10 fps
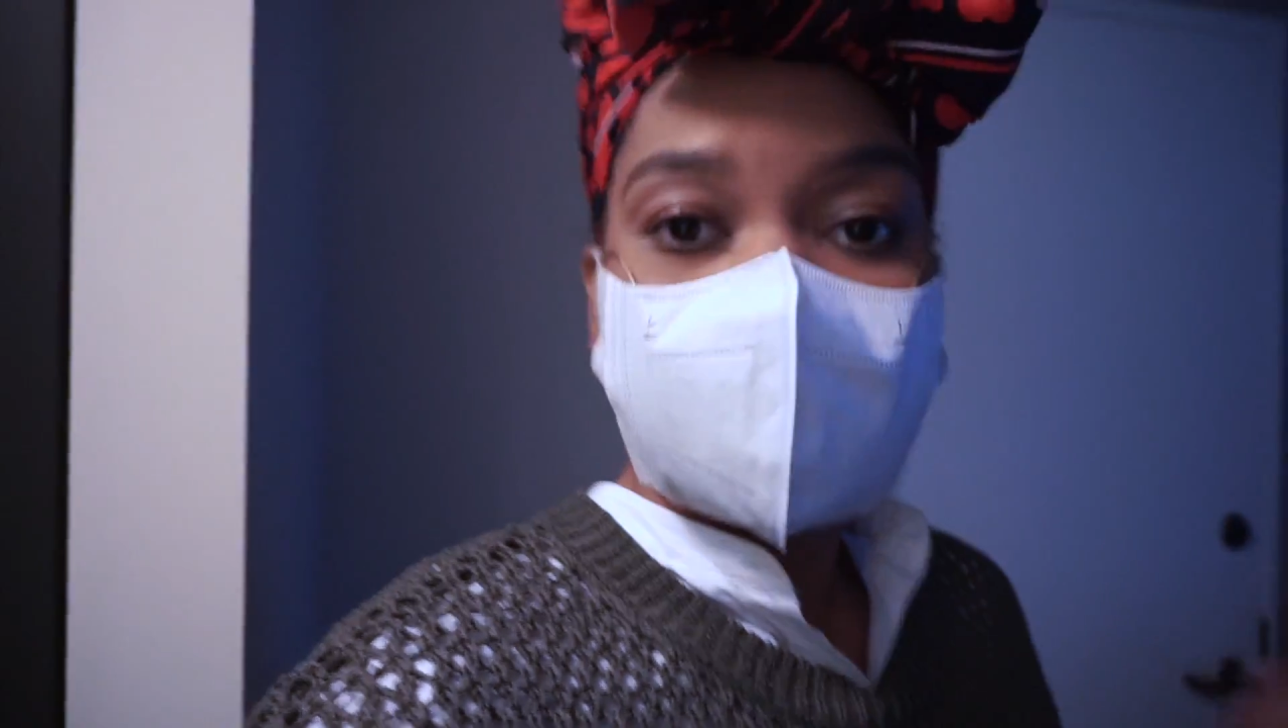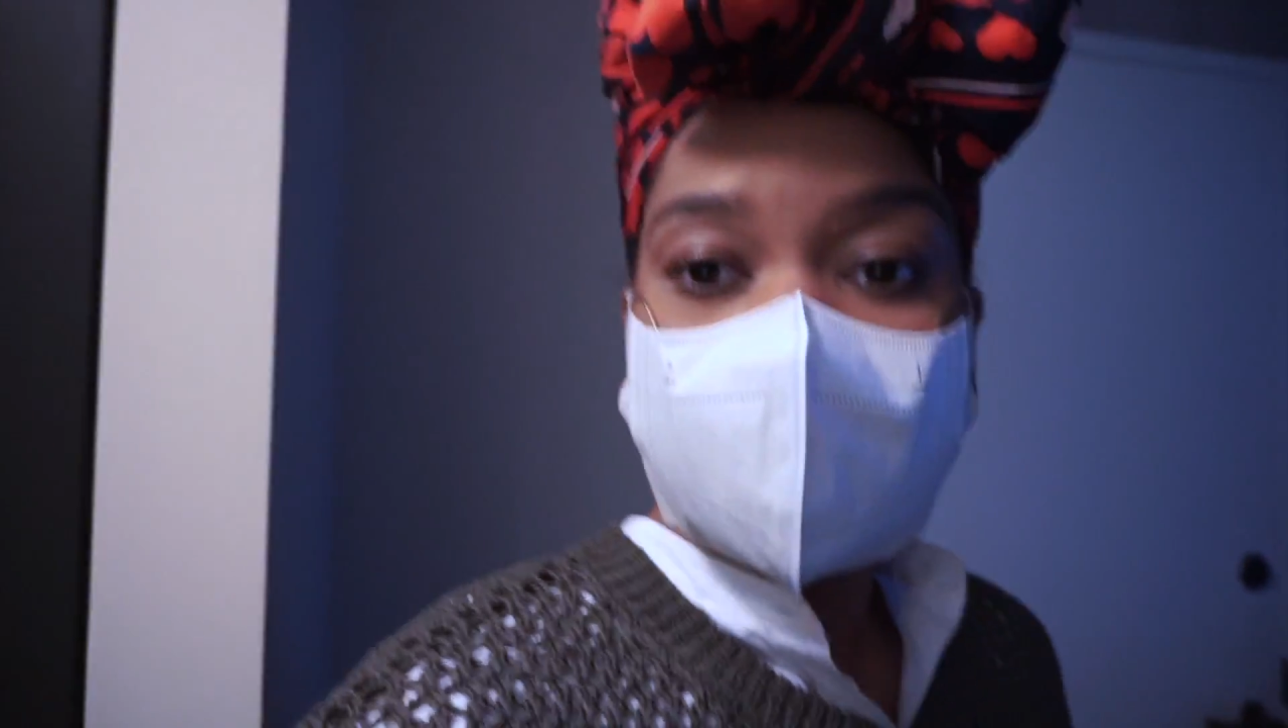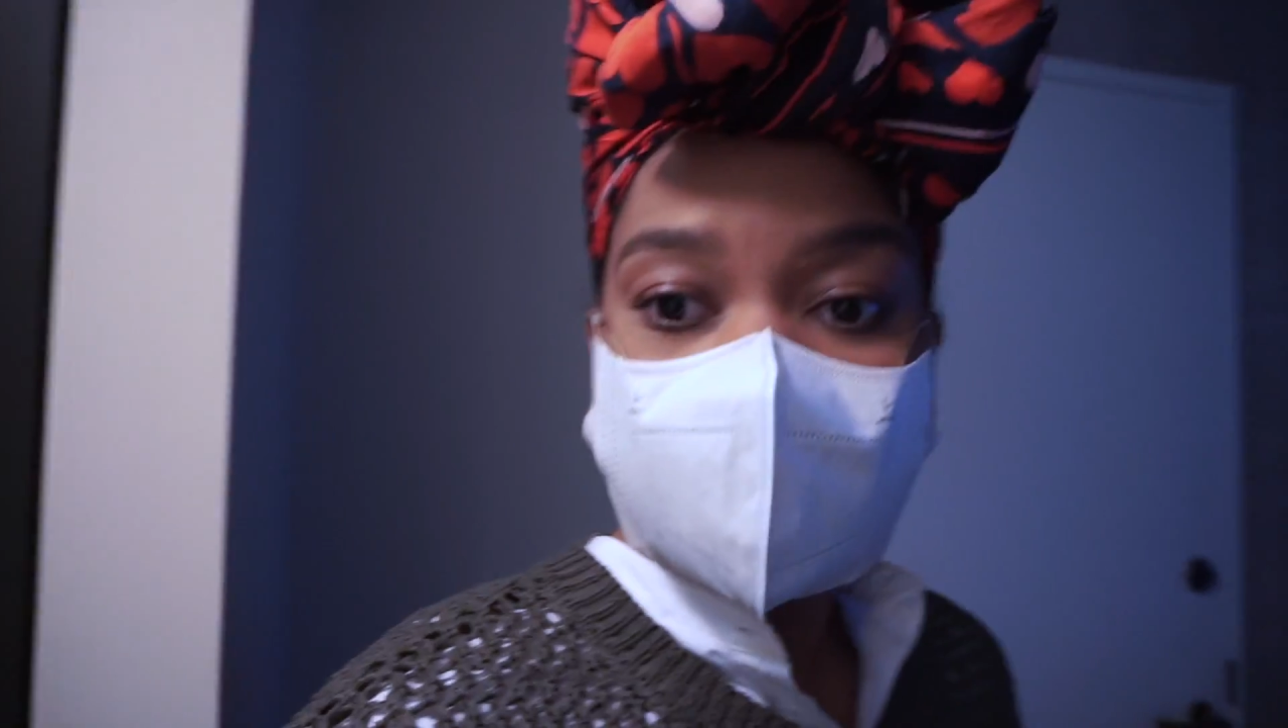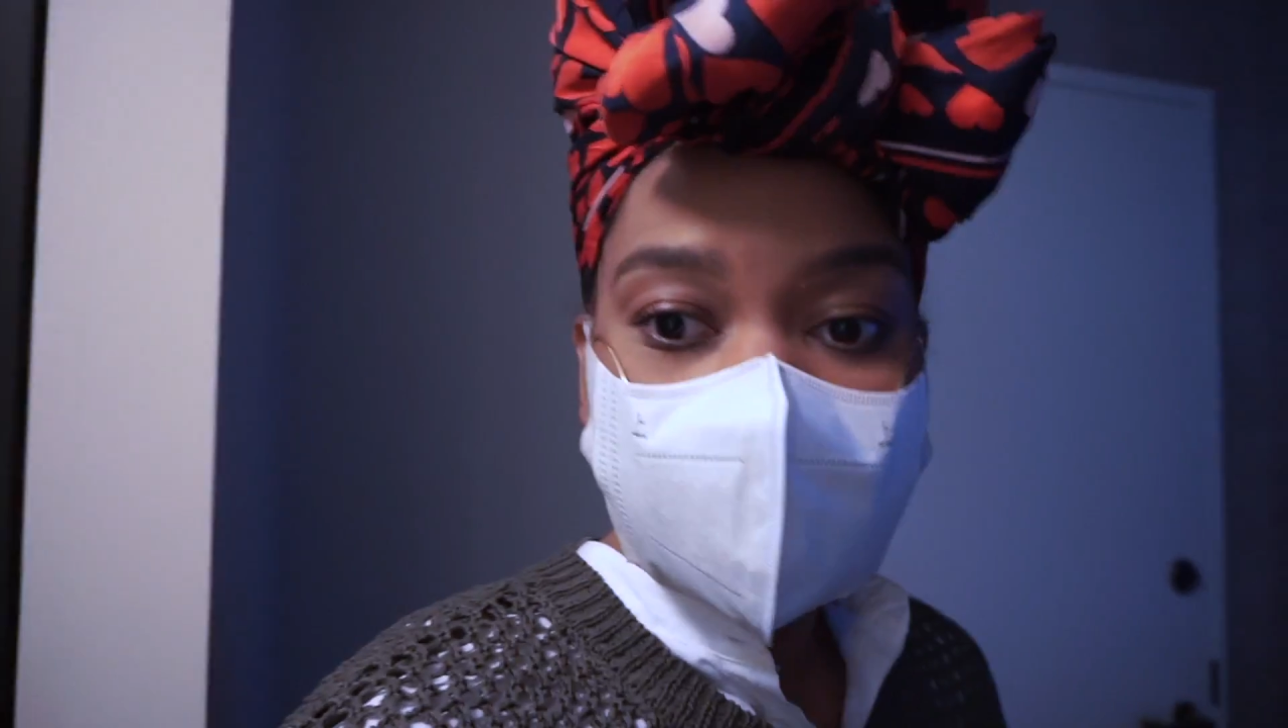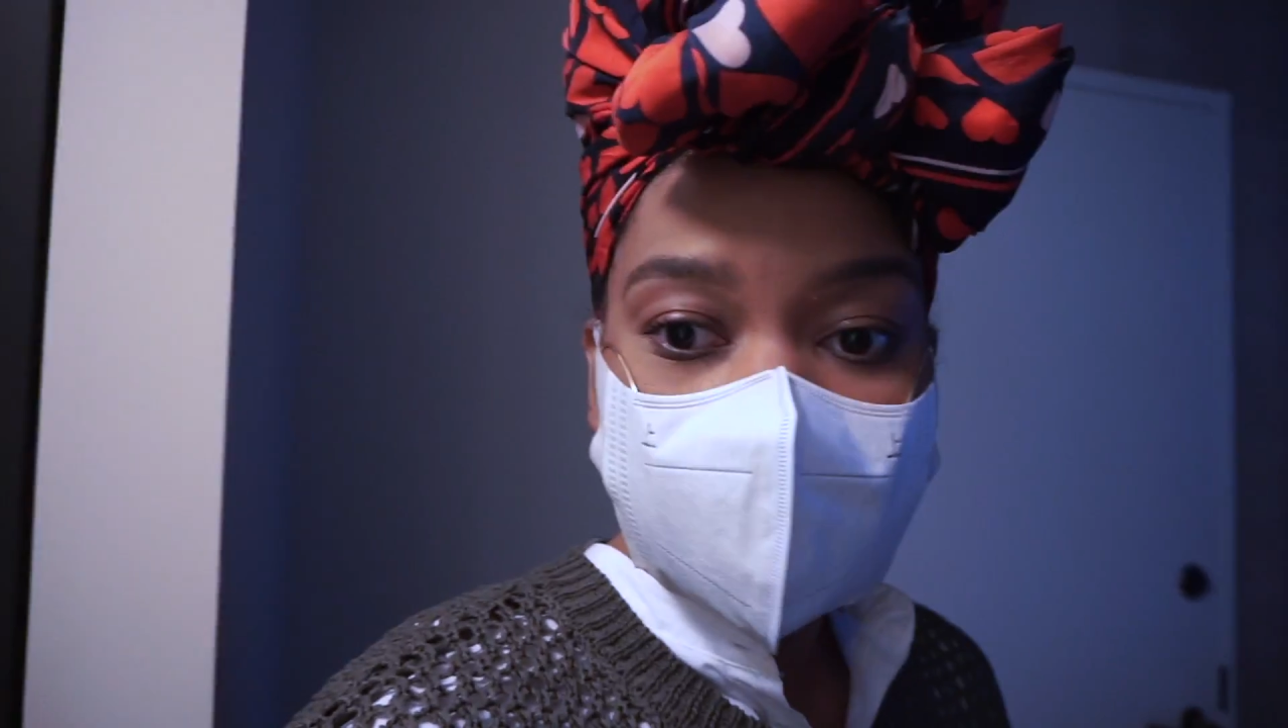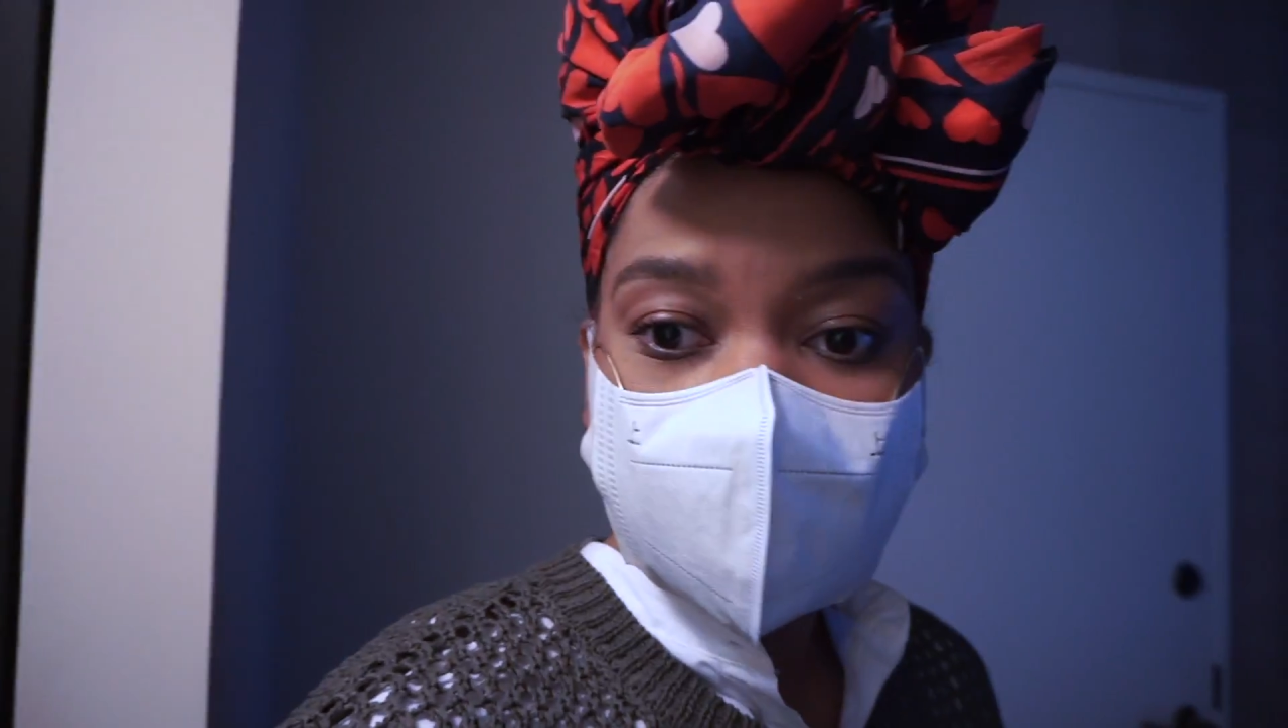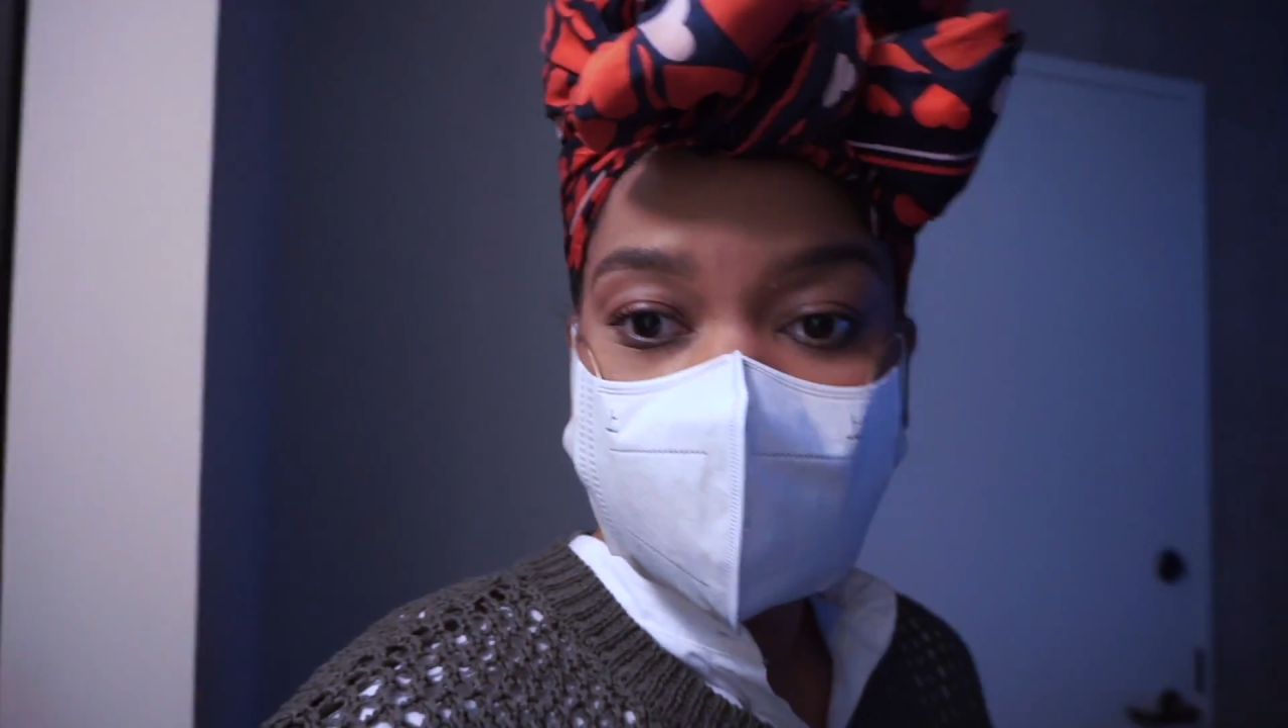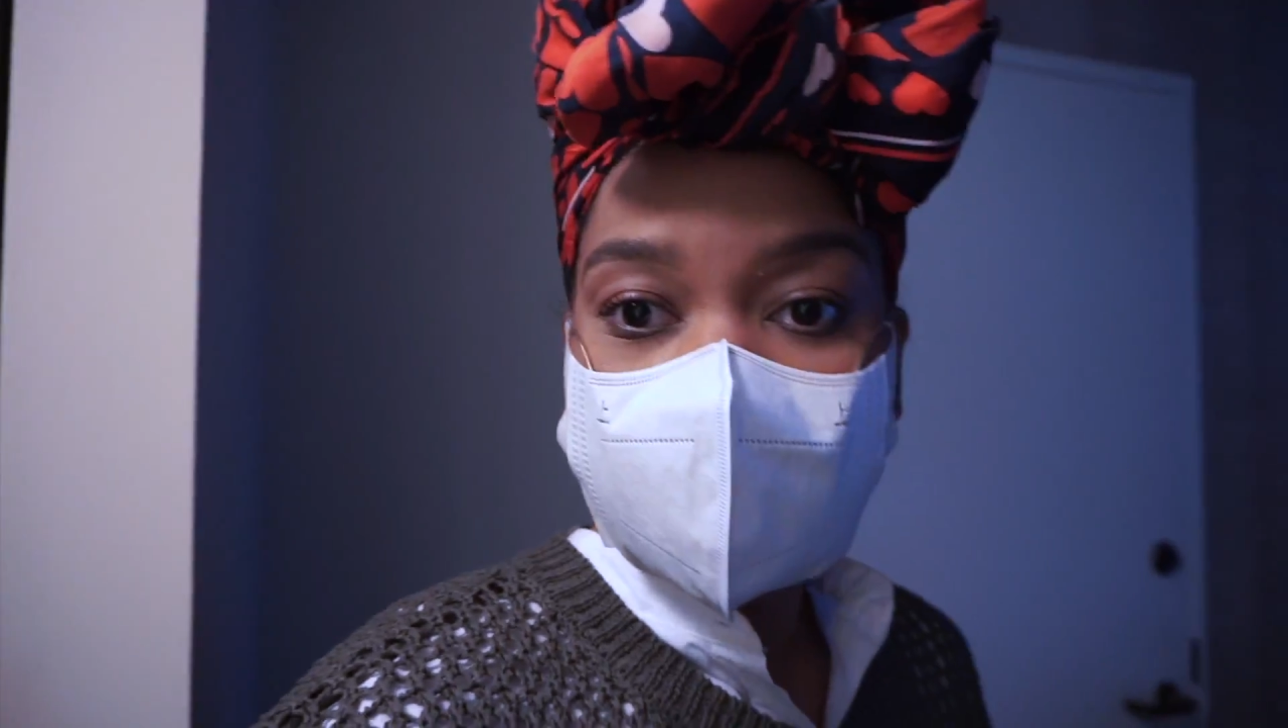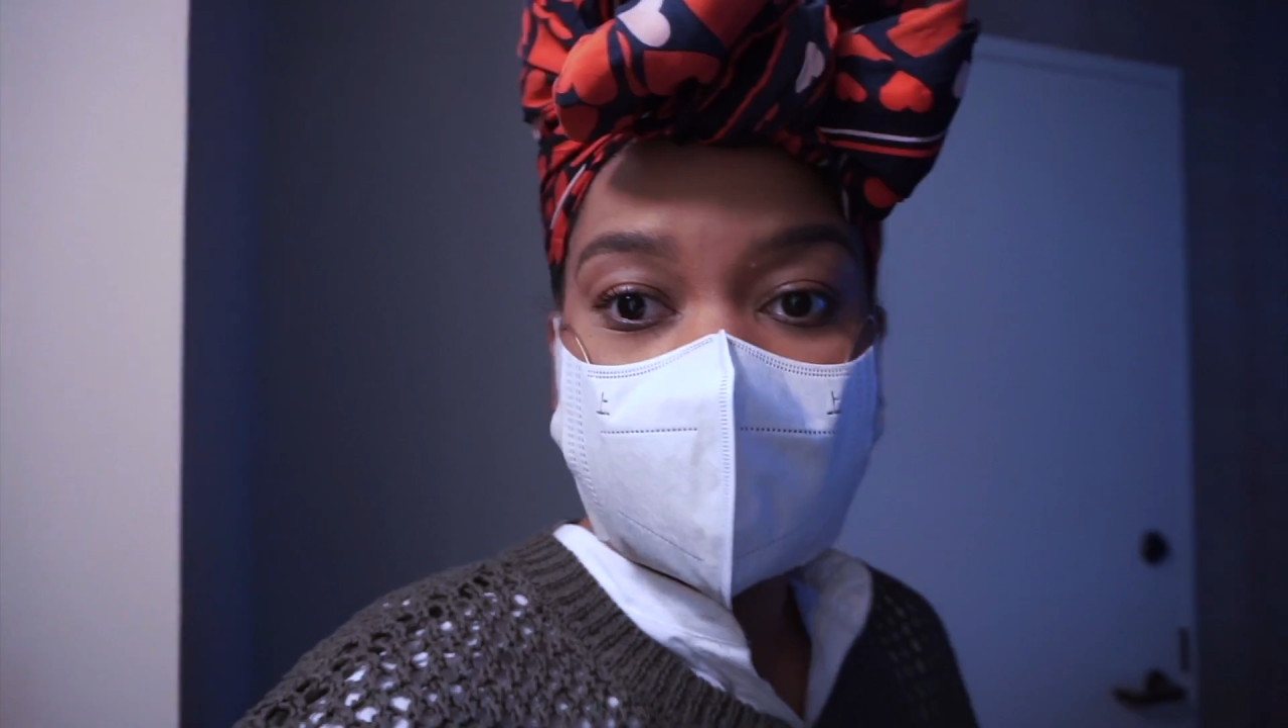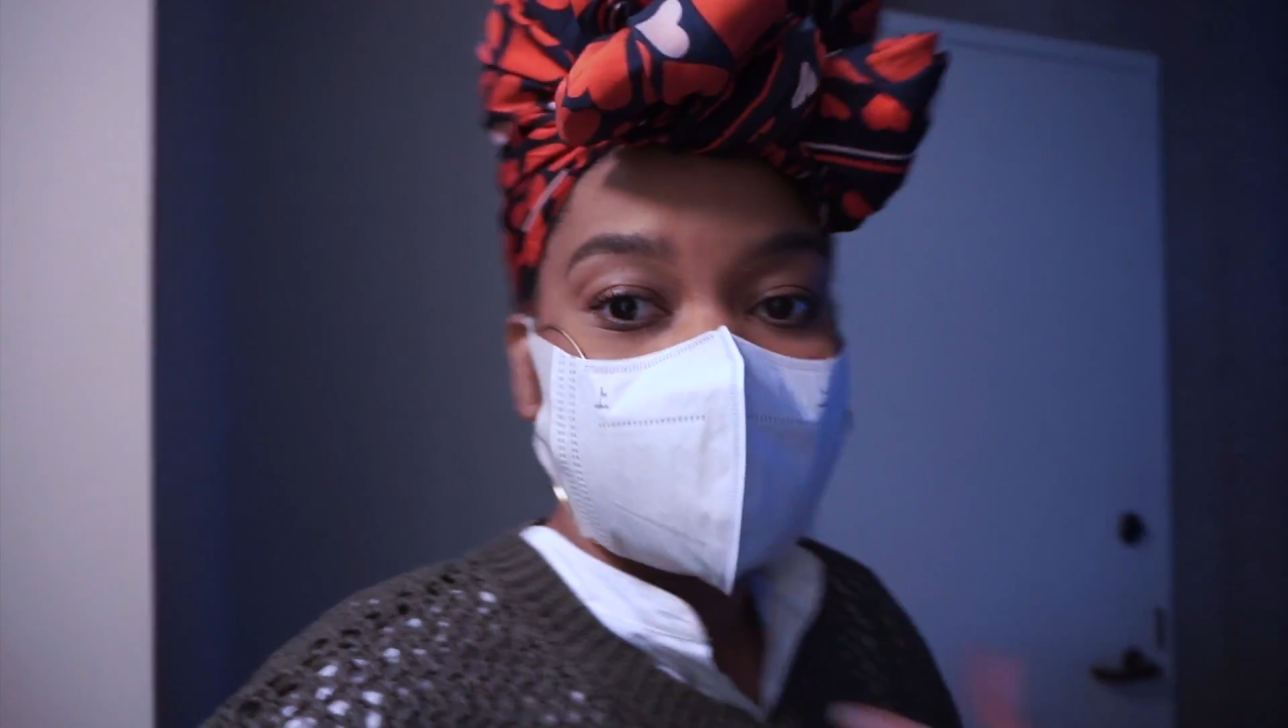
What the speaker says: come to the conclusion, like,